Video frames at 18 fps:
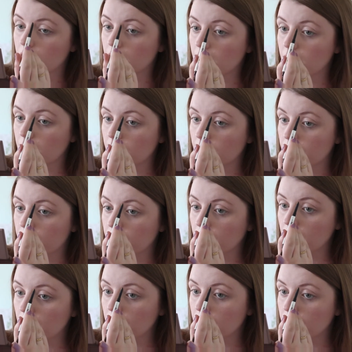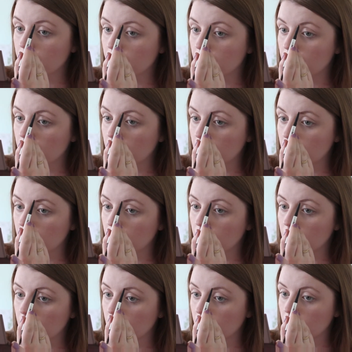I fill in the front.
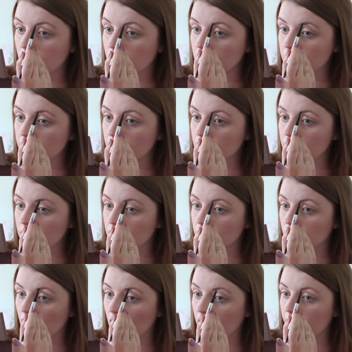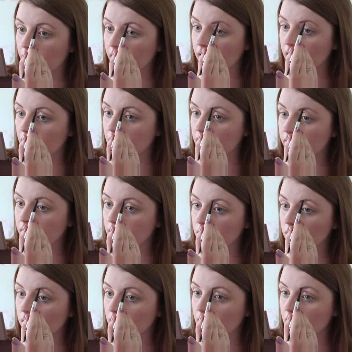You know, you're supposed to draw like
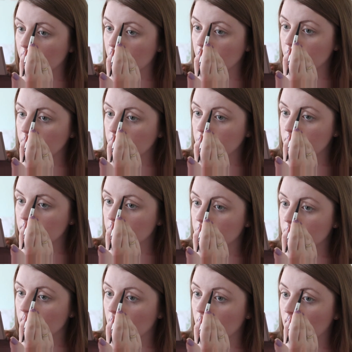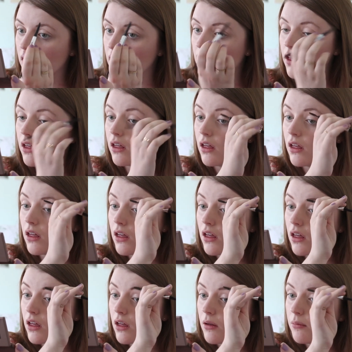individual hairs,
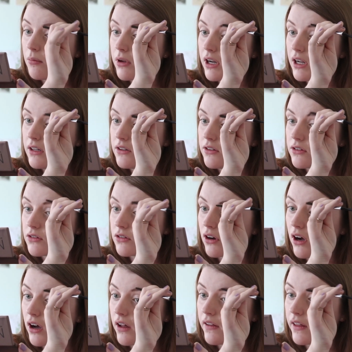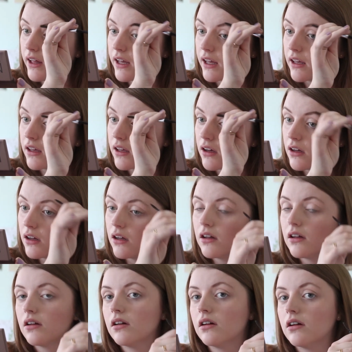but I just draw like,
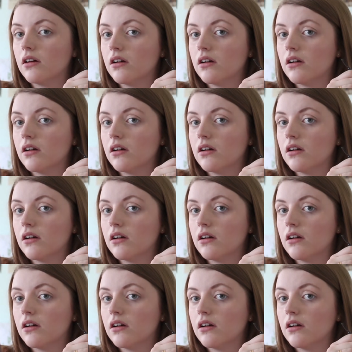I